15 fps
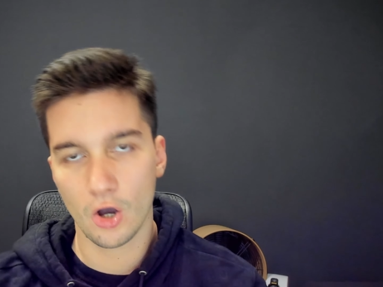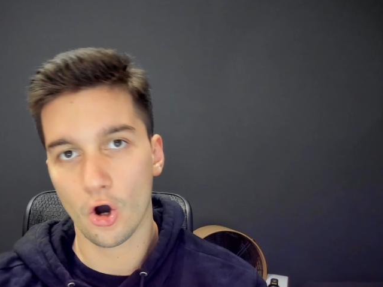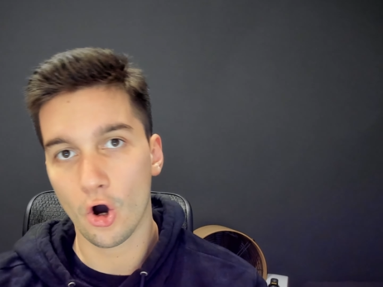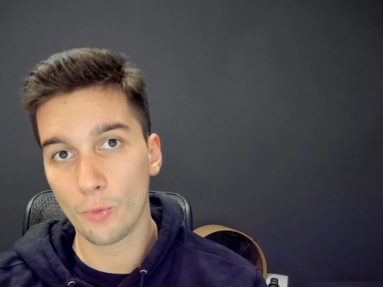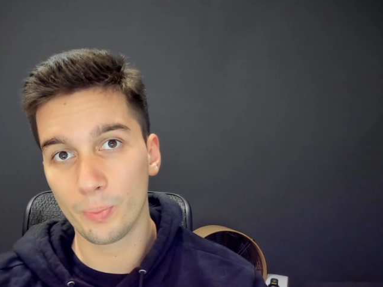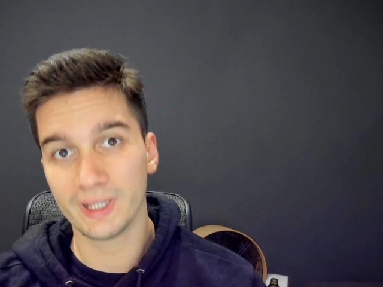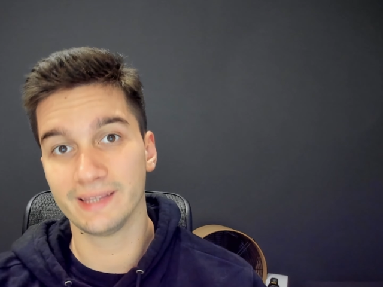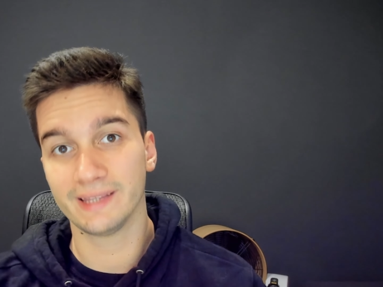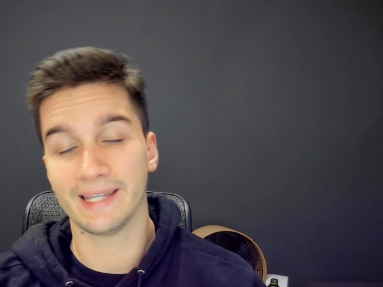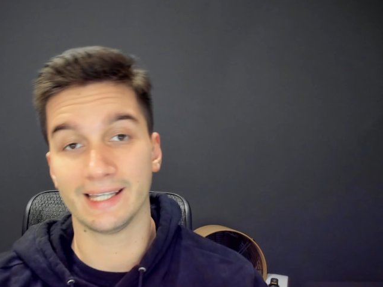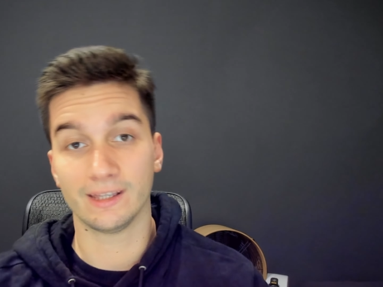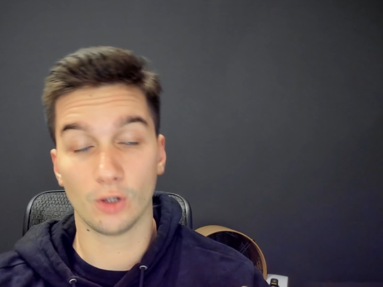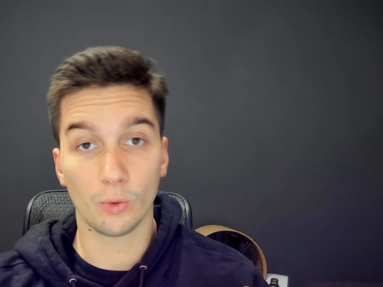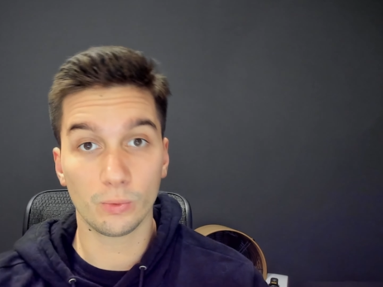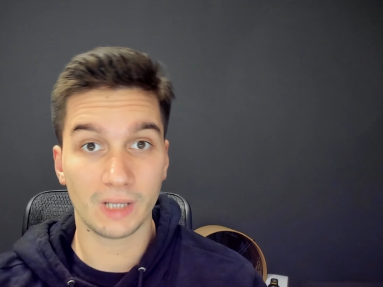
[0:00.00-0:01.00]
Open the
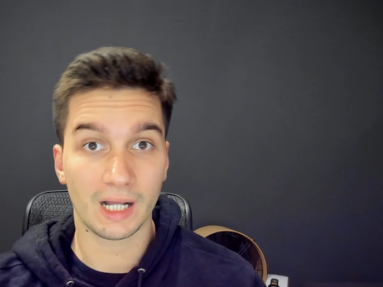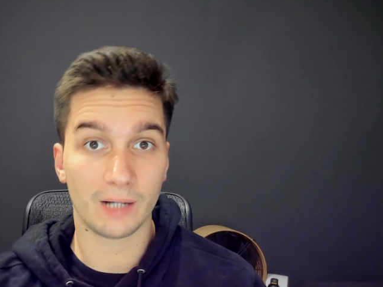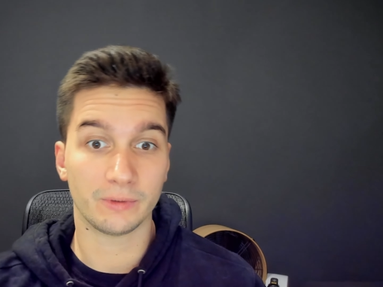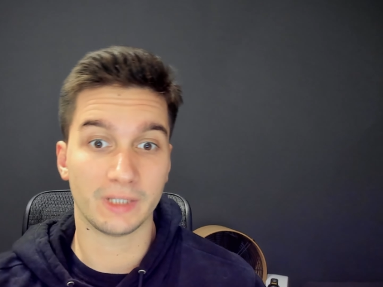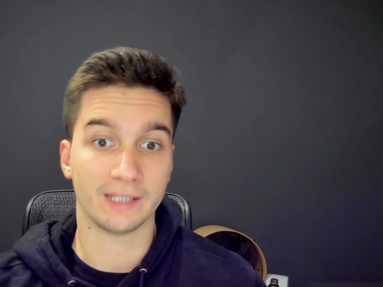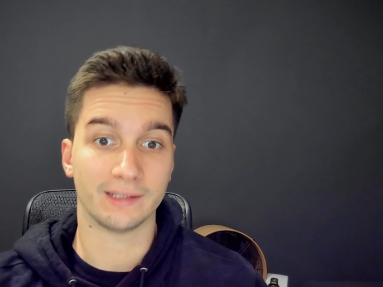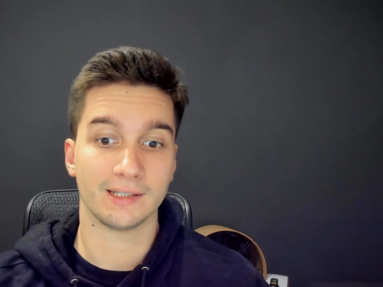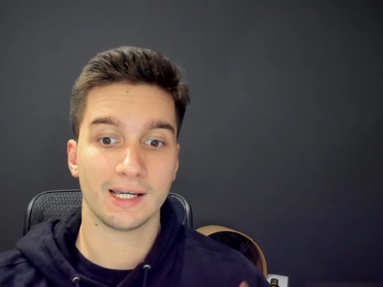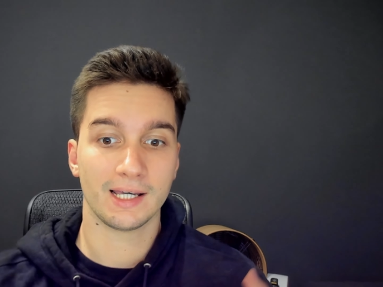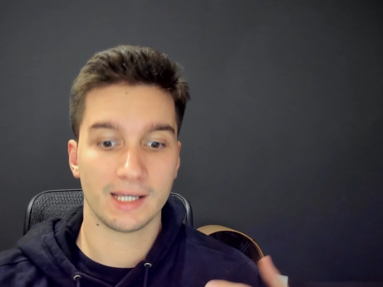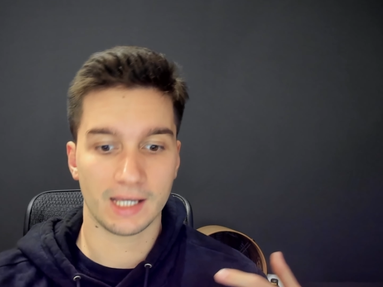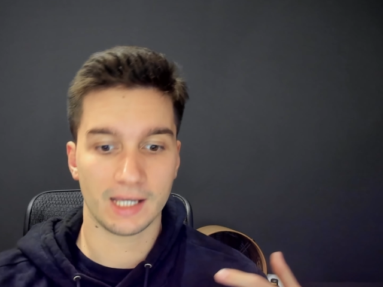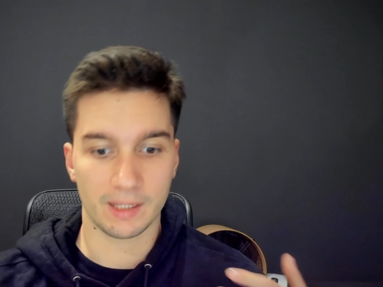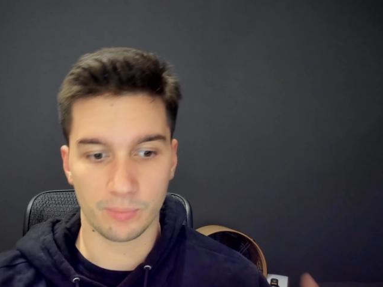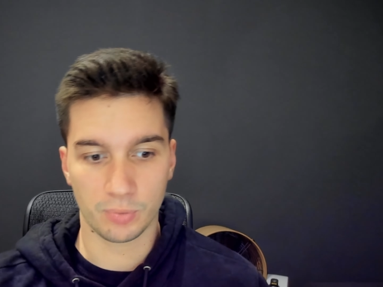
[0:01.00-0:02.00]
downloaded
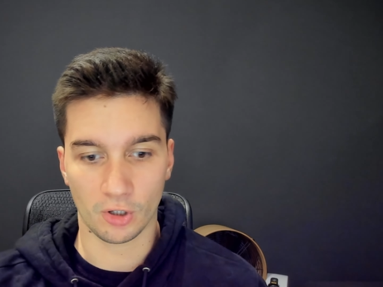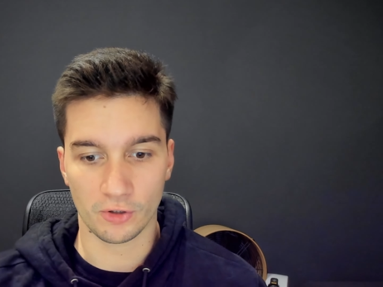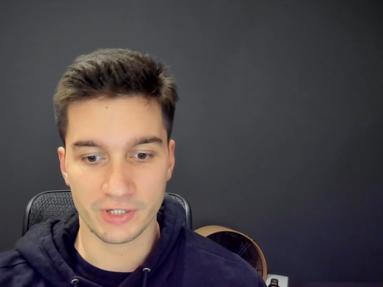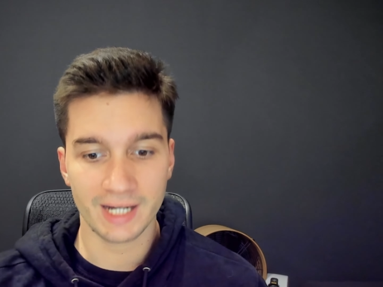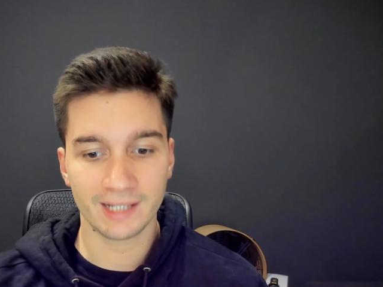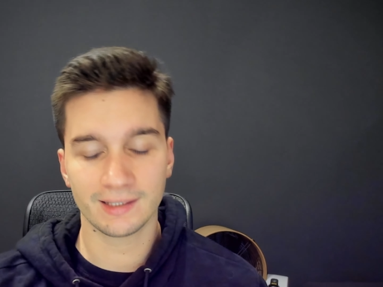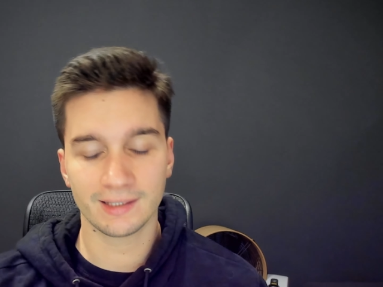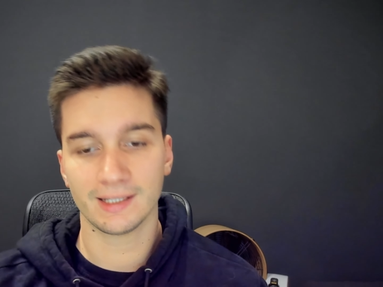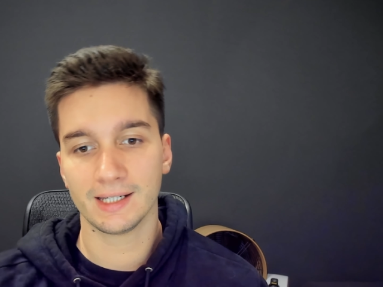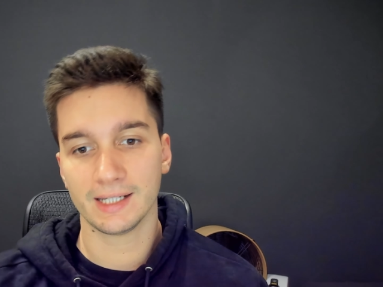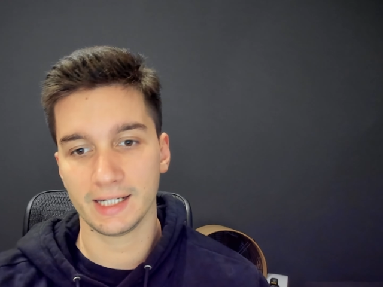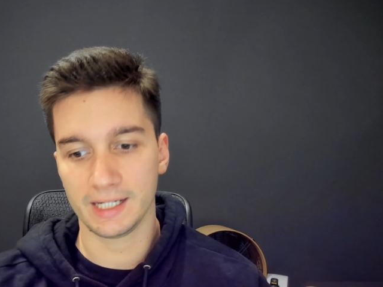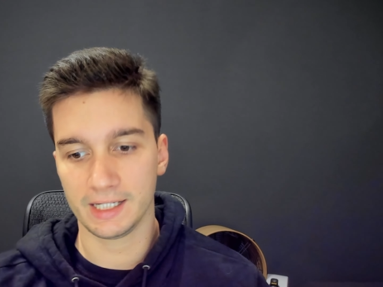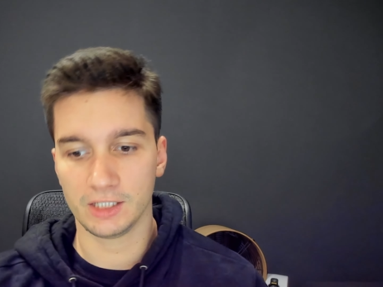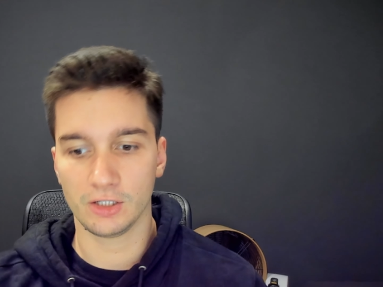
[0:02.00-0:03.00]
project
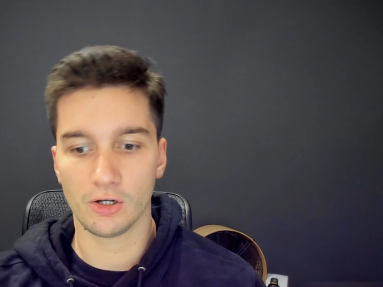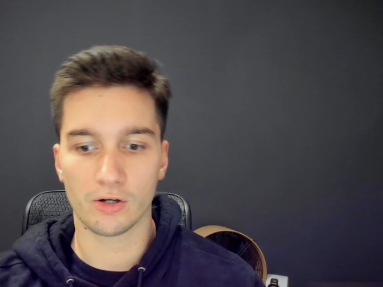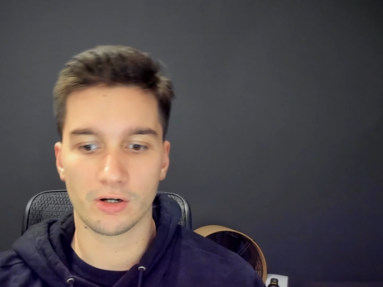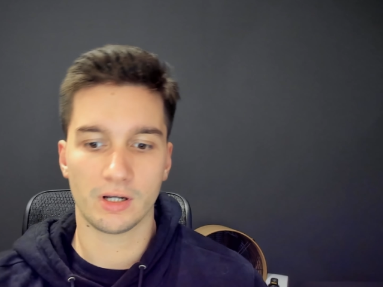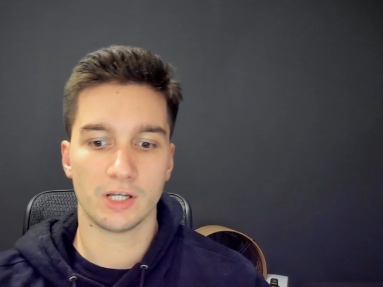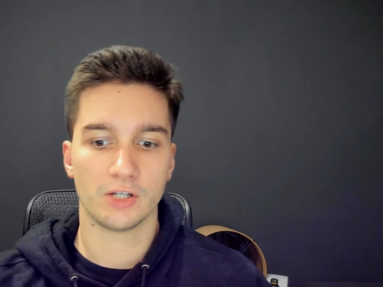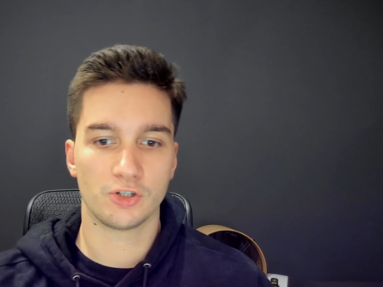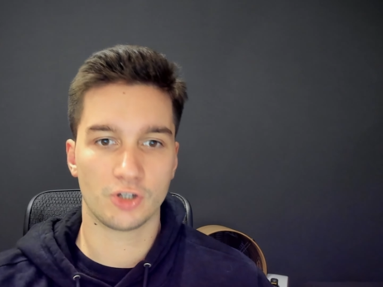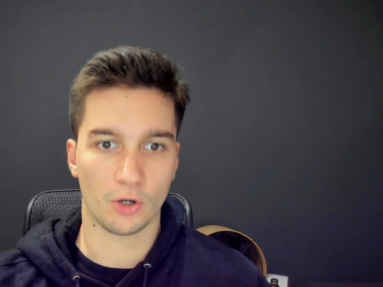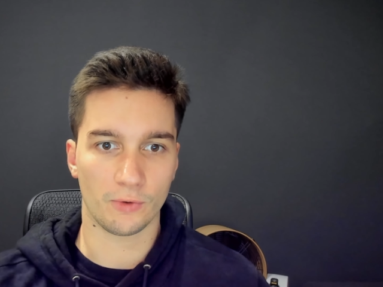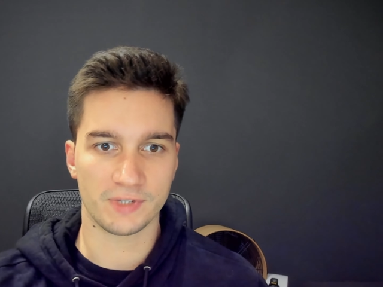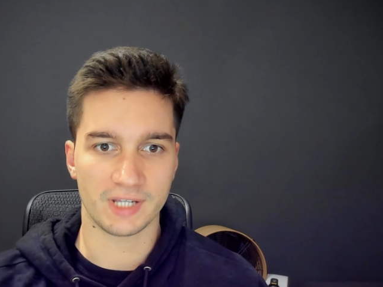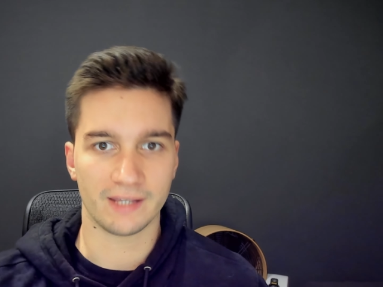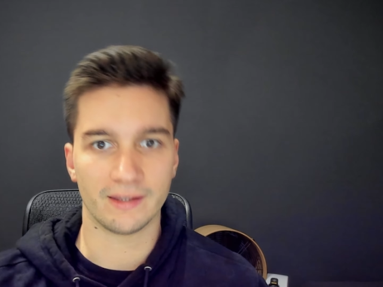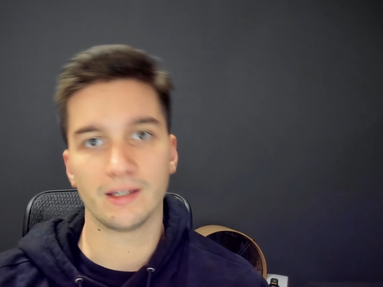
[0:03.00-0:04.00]
in your
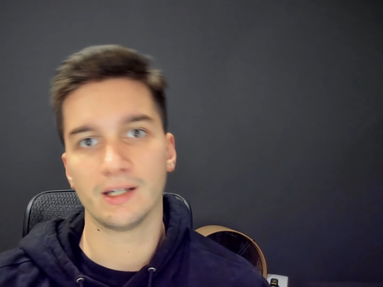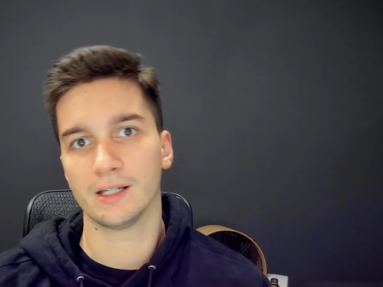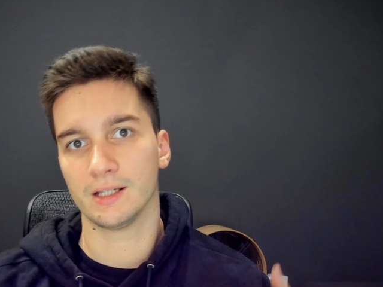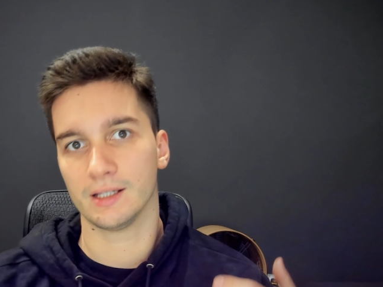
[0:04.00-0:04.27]
chosen